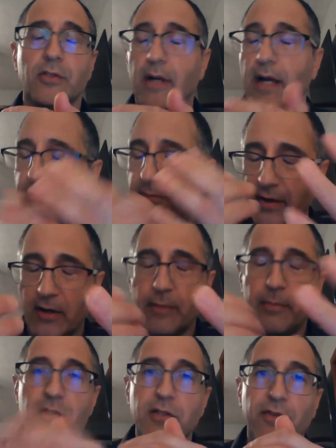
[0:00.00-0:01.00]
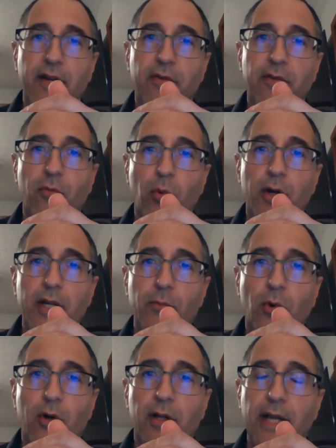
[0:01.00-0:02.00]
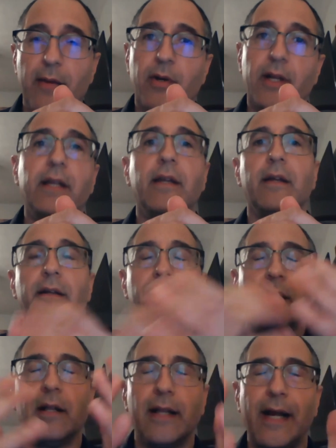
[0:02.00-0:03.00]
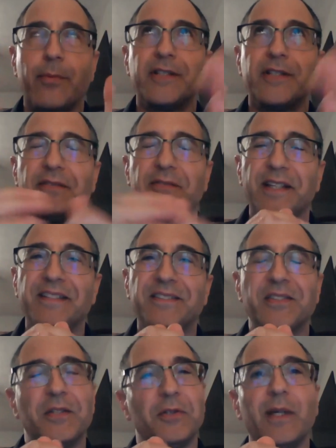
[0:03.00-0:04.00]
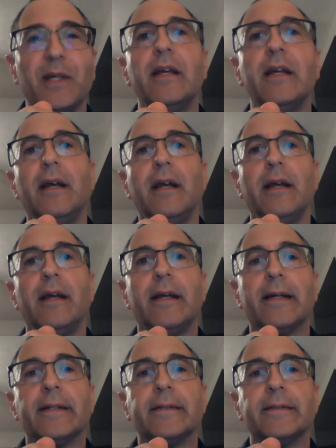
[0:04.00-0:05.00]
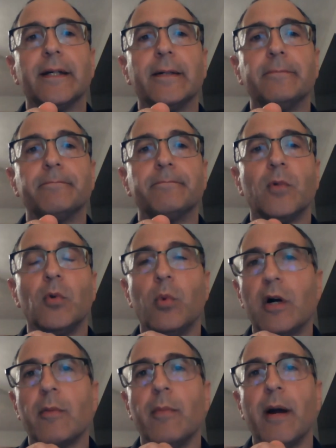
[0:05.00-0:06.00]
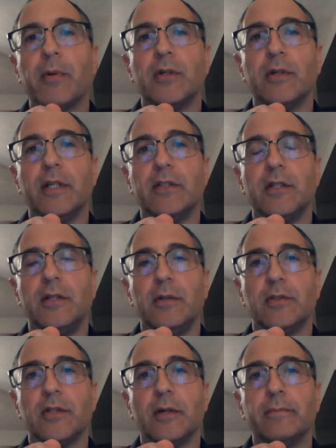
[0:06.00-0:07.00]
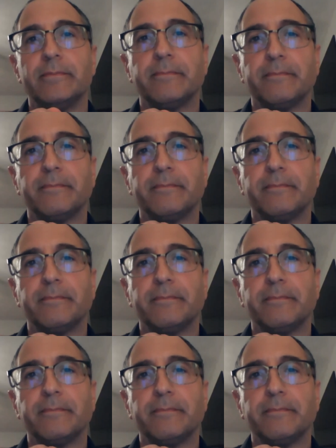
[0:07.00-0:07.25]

So I'm very much in favor of working more collaboratively, excuse me, and would welcome opportunities to do so.